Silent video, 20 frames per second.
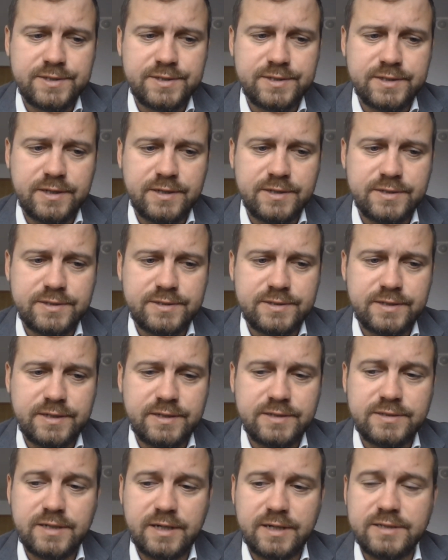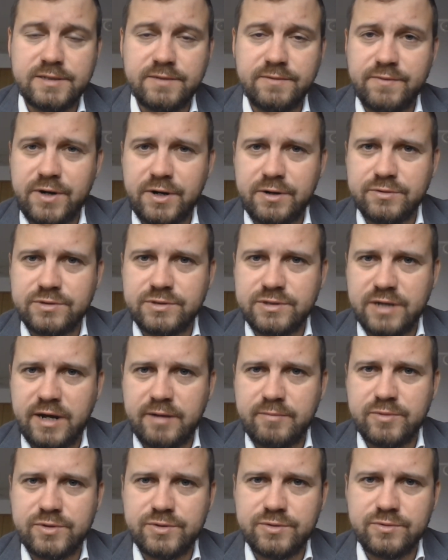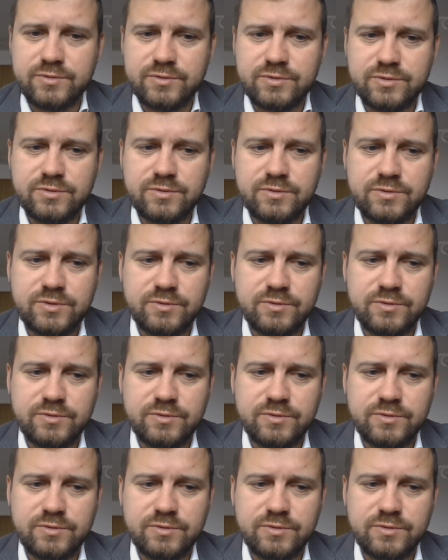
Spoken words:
is a very good time to